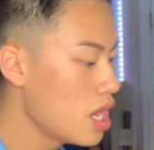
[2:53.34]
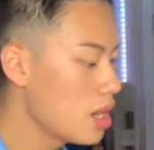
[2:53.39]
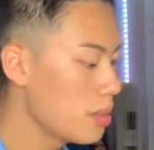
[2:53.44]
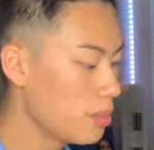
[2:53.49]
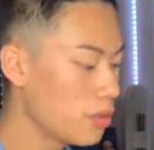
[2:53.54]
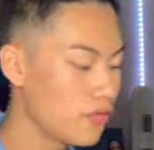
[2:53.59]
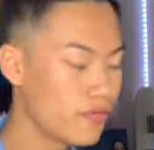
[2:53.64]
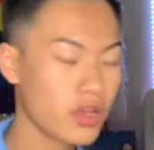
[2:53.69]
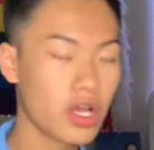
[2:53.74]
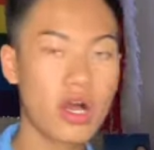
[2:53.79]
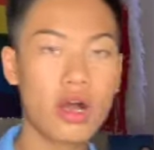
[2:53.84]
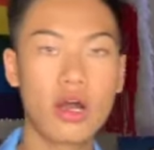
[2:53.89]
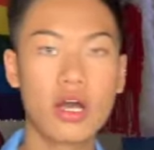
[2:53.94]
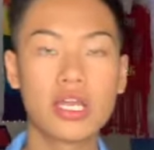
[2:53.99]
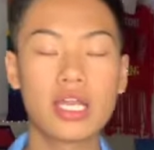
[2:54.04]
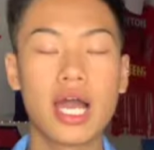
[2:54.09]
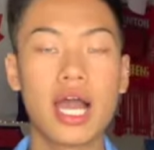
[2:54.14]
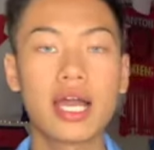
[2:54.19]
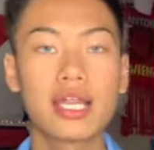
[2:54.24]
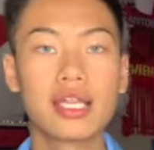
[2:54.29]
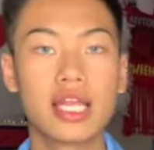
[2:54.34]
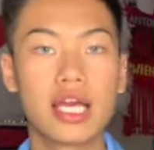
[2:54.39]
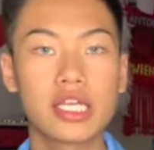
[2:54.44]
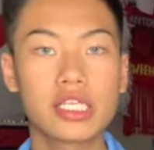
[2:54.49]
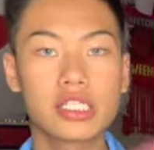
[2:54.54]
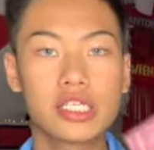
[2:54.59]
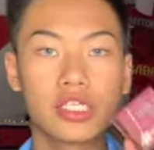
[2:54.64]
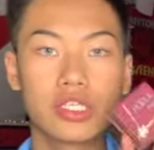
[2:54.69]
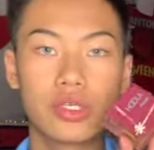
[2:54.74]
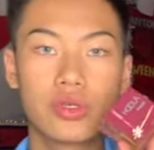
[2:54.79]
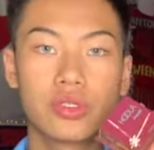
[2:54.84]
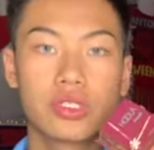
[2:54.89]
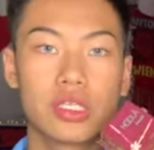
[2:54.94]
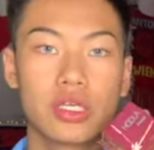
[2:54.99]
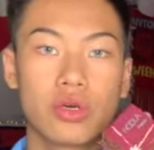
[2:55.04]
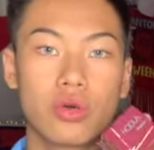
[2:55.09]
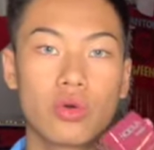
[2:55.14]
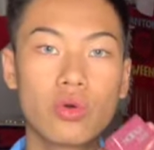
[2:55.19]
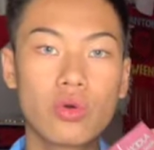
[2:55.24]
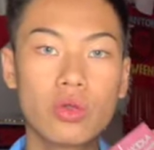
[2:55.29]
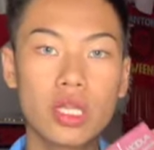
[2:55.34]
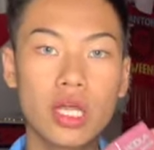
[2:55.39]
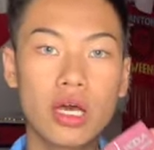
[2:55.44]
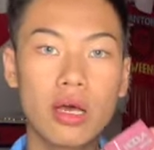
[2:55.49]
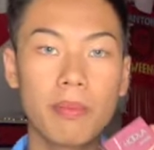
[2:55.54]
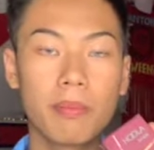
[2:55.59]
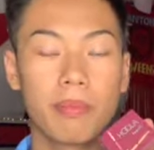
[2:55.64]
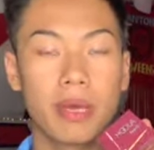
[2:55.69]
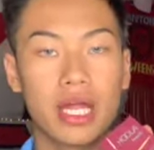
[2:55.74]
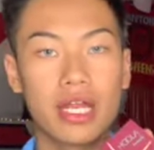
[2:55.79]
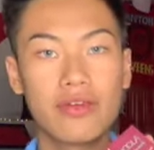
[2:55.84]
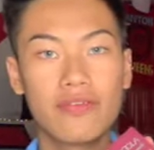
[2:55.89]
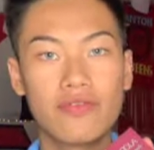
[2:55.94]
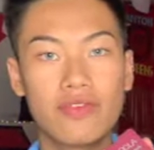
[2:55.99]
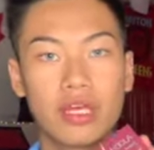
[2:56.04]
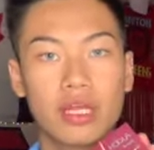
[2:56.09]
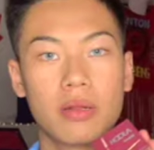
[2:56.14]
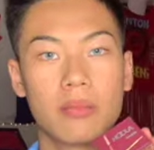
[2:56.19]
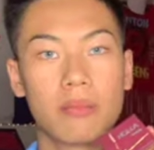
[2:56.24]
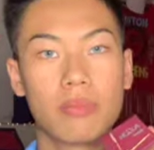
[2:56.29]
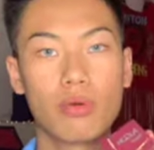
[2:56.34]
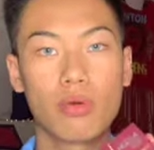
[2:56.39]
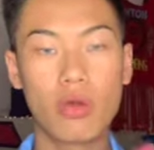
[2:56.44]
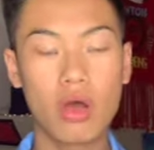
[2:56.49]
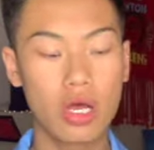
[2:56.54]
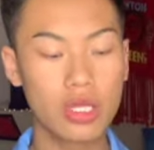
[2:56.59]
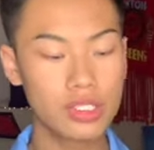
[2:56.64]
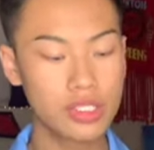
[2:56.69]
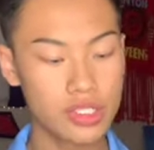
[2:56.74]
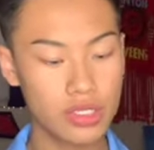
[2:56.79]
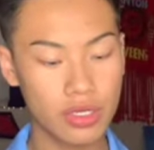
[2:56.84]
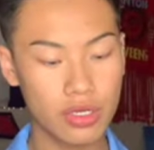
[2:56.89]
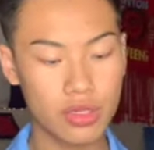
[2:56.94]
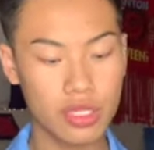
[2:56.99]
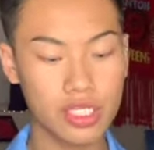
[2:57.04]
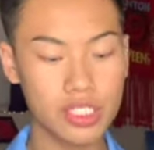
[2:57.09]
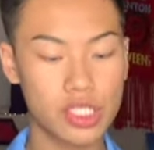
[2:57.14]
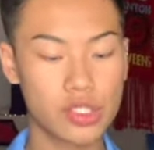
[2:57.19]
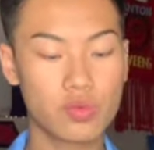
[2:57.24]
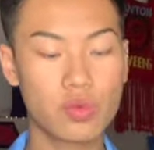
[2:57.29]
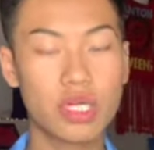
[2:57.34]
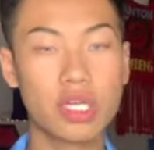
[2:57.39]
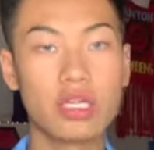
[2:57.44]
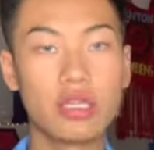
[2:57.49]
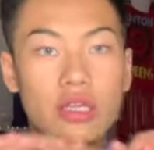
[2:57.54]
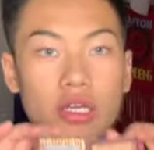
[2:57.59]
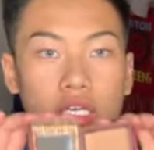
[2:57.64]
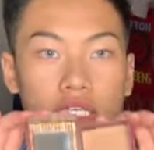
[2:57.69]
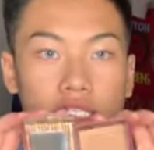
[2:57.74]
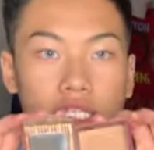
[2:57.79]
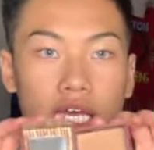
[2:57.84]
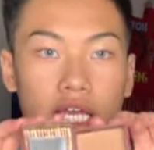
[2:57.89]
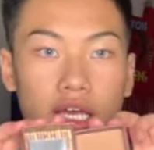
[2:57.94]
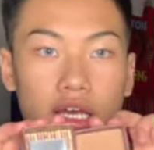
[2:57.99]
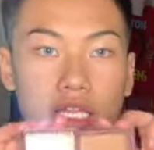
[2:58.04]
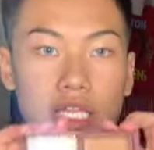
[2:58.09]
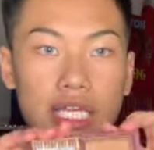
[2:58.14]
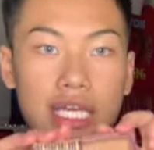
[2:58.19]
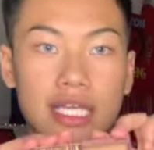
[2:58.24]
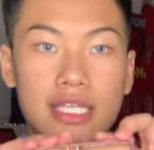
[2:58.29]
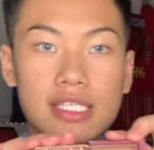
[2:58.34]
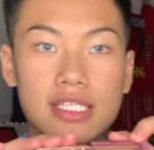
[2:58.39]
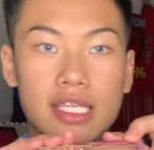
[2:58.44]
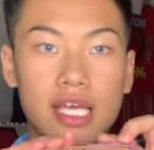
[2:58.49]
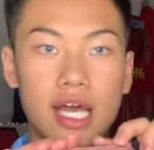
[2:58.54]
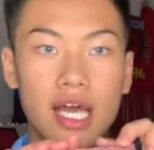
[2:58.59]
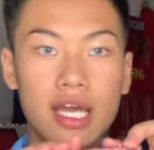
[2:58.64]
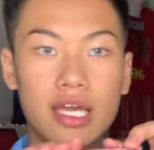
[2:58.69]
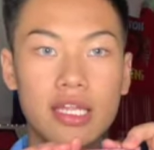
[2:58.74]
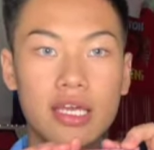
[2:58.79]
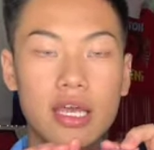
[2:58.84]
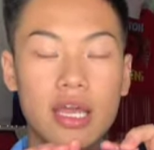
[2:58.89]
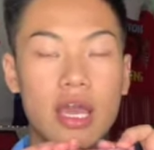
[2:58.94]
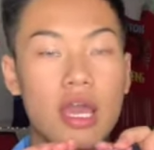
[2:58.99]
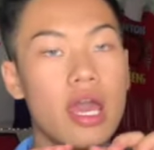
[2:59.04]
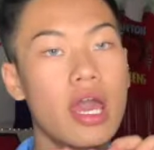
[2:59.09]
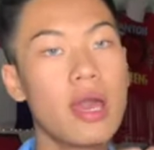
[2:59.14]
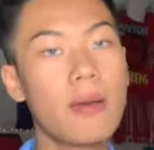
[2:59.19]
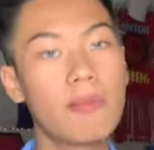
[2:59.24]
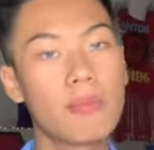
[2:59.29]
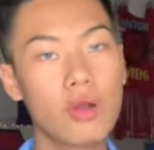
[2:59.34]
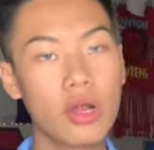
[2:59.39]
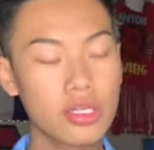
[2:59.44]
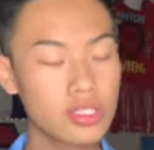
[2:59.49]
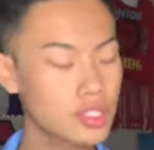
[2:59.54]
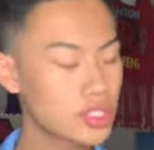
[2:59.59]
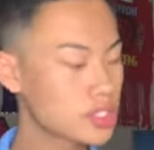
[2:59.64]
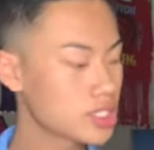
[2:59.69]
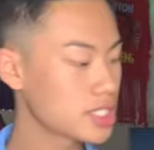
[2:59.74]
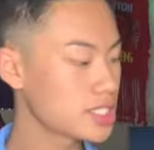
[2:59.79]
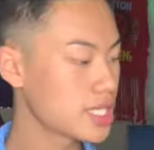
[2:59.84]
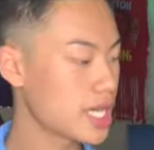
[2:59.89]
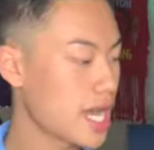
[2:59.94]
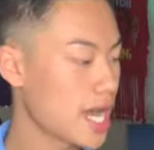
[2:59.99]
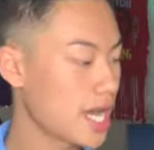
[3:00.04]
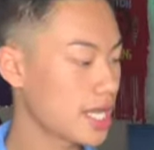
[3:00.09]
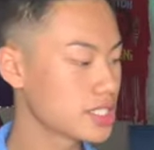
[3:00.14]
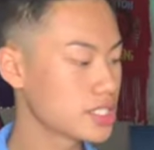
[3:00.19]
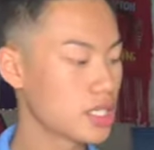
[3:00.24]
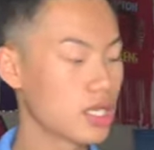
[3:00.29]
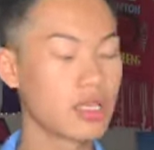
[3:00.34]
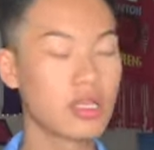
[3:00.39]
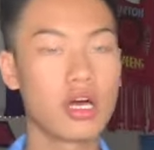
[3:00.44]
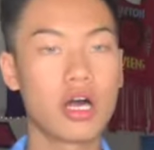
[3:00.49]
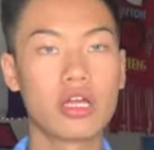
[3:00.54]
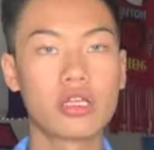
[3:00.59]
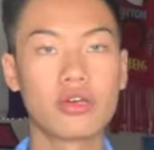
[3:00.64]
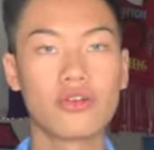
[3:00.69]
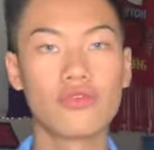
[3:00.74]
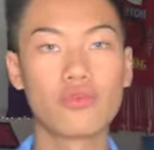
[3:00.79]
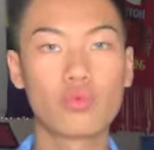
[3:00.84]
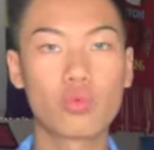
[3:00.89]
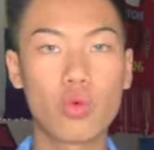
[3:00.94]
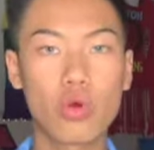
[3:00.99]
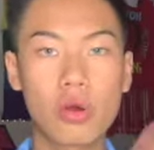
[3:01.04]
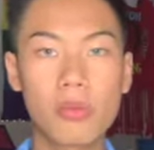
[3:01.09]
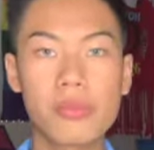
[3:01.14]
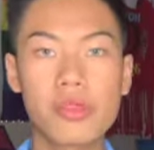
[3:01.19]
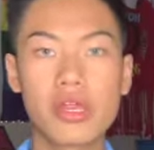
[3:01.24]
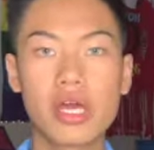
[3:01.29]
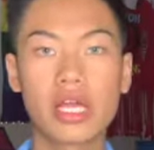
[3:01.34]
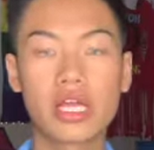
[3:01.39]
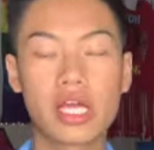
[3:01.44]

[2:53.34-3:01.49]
Moving on, I like to use the Hoola Benefit Bronzer. This is what it looks like on the inside. And bronzer just adds a lot of warmth and